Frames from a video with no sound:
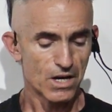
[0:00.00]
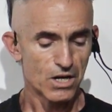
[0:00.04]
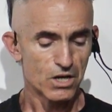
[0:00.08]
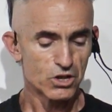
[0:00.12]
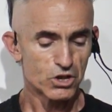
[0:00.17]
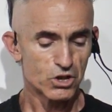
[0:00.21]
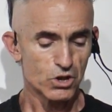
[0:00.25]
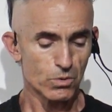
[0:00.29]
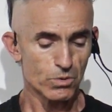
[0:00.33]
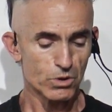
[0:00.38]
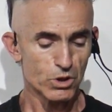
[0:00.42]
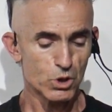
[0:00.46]

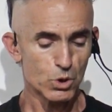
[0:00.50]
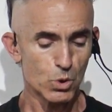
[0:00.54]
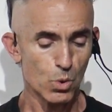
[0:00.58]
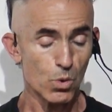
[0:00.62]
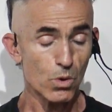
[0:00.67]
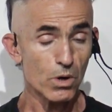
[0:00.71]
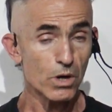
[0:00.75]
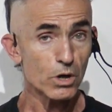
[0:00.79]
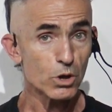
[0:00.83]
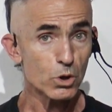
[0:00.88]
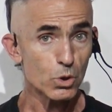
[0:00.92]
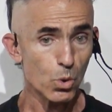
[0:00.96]
So
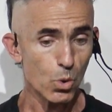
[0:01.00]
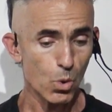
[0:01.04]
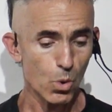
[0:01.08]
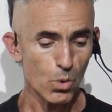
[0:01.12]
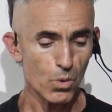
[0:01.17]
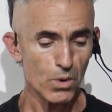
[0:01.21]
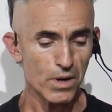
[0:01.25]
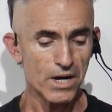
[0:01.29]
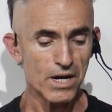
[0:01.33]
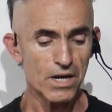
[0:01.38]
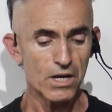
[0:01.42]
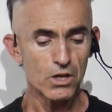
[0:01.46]
restoring
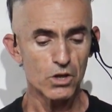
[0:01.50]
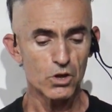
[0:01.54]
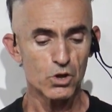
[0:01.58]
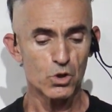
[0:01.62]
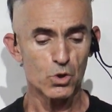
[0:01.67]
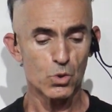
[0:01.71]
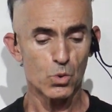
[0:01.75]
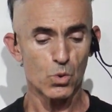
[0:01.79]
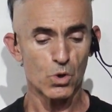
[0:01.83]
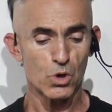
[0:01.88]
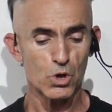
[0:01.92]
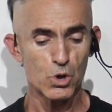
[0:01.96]
taurine
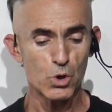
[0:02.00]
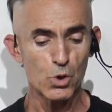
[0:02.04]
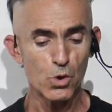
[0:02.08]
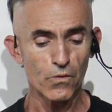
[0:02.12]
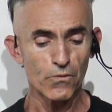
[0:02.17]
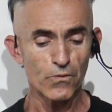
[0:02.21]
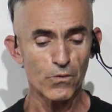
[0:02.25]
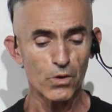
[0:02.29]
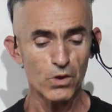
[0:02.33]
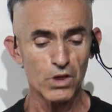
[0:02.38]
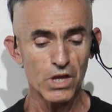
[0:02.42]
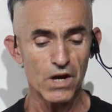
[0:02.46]
to a
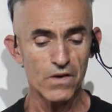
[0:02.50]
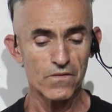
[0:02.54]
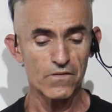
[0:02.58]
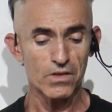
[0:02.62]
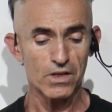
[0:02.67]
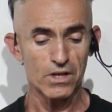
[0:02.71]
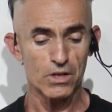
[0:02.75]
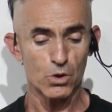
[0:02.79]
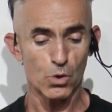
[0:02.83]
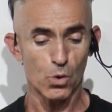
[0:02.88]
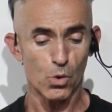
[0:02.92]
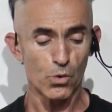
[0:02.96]
youthful
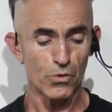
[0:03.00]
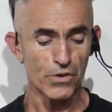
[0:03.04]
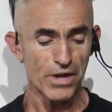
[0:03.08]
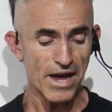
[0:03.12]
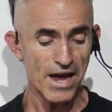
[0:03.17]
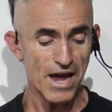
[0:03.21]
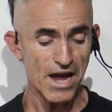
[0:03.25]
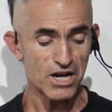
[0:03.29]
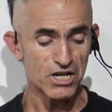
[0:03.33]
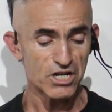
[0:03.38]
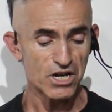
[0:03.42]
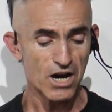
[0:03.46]
level in old
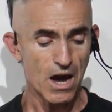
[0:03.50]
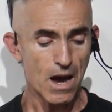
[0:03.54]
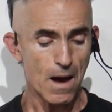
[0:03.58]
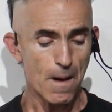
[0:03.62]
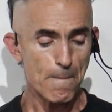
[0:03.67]
age